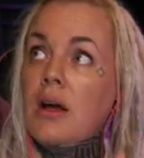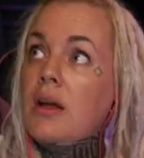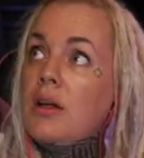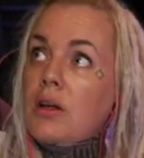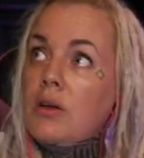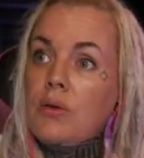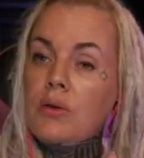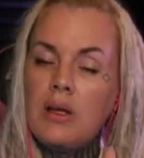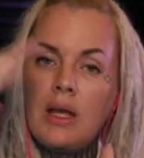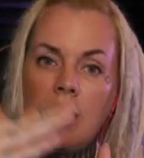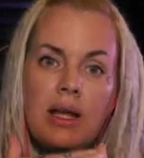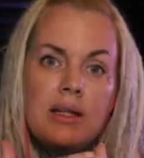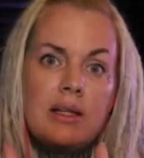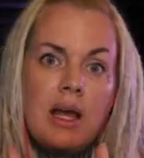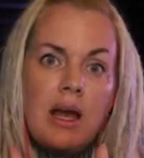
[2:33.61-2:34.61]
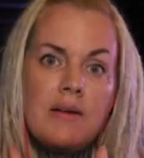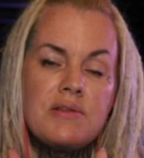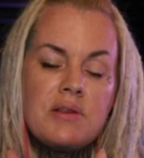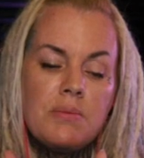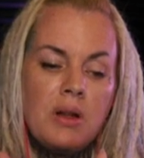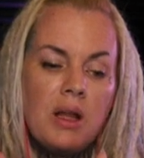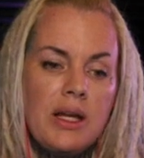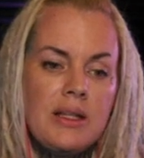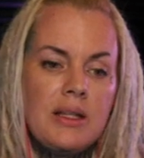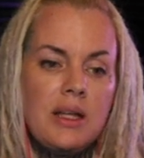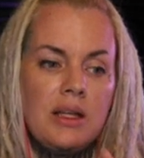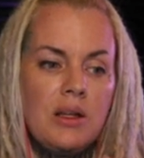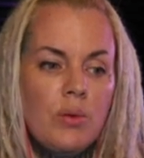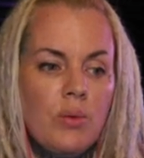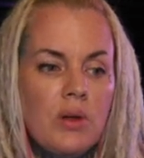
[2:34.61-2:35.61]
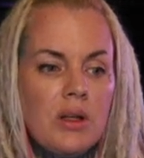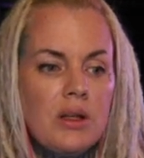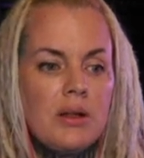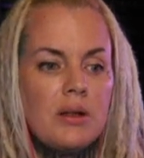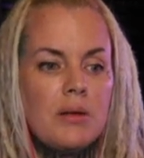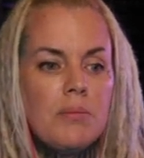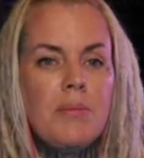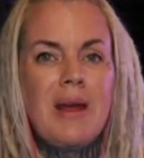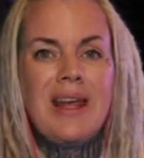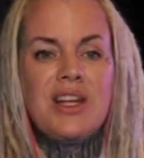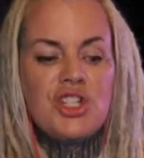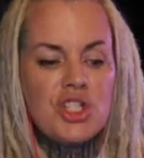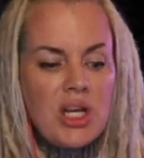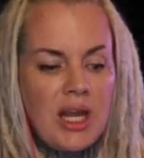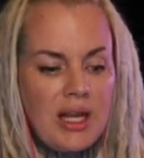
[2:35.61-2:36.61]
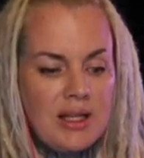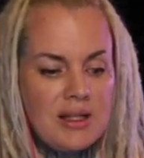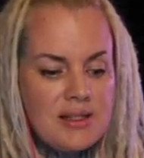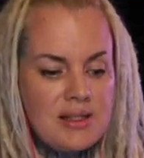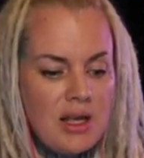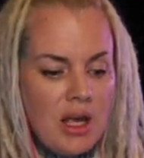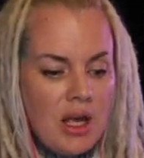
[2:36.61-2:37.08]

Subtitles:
you have some light and you will make shades.